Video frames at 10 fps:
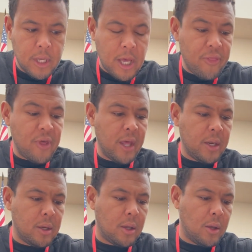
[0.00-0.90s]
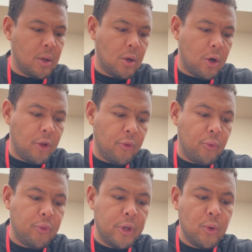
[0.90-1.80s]
And then on
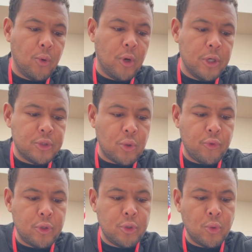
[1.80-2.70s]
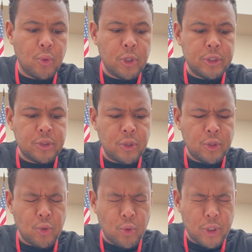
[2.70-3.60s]
um, the noise, oh, the noise, the
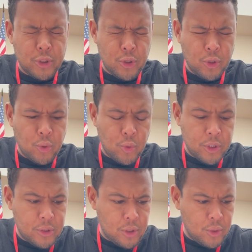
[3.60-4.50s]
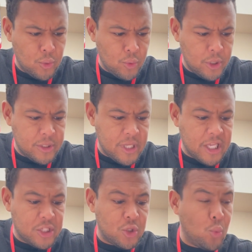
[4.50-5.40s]
noise, the noise, the noise.
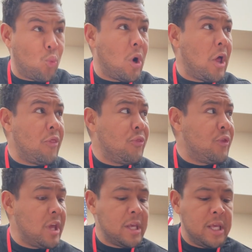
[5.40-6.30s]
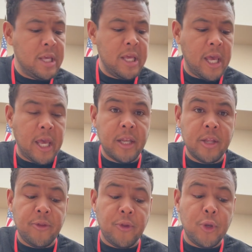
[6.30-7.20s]
That's the one thing he
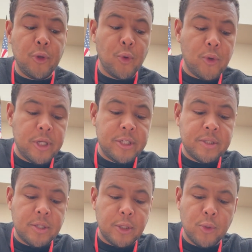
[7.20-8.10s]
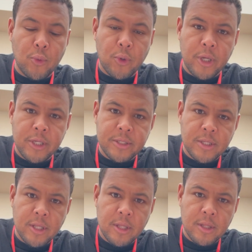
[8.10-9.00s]
hated the noise, the noise,
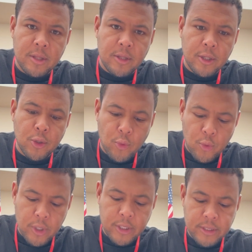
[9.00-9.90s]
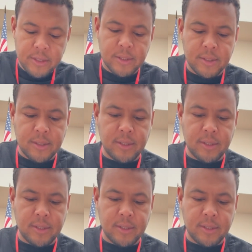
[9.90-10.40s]
the noise.